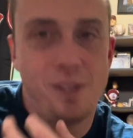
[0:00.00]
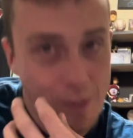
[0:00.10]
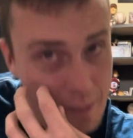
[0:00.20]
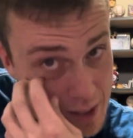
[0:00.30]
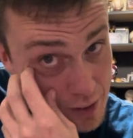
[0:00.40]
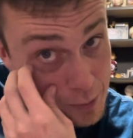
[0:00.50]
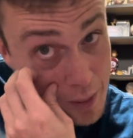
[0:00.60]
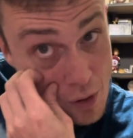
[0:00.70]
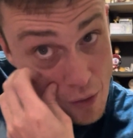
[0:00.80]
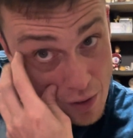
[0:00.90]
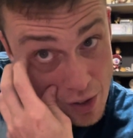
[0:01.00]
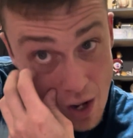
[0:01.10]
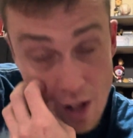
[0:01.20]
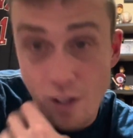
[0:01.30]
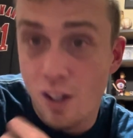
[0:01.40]
to me to spend over a
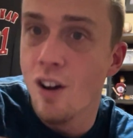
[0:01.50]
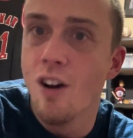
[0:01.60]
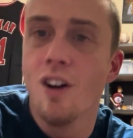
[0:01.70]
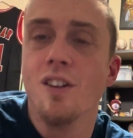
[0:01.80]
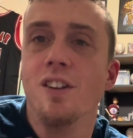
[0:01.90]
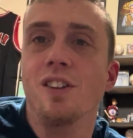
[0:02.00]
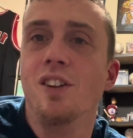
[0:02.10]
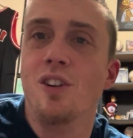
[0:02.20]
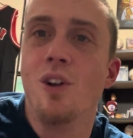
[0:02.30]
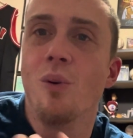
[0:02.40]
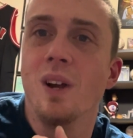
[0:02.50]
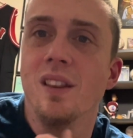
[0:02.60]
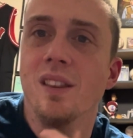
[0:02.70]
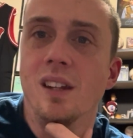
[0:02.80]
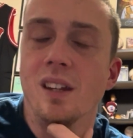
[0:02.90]
dollar a card and then you don't
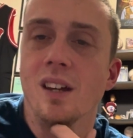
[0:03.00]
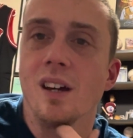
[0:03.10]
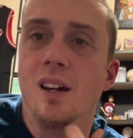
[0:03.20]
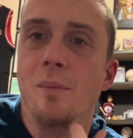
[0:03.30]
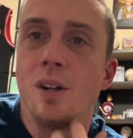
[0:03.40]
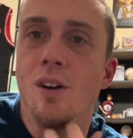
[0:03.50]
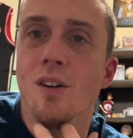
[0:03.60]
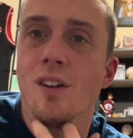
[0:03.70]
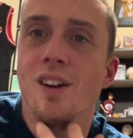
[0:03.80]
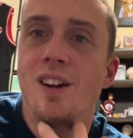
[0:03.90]
get the uh, Bedard.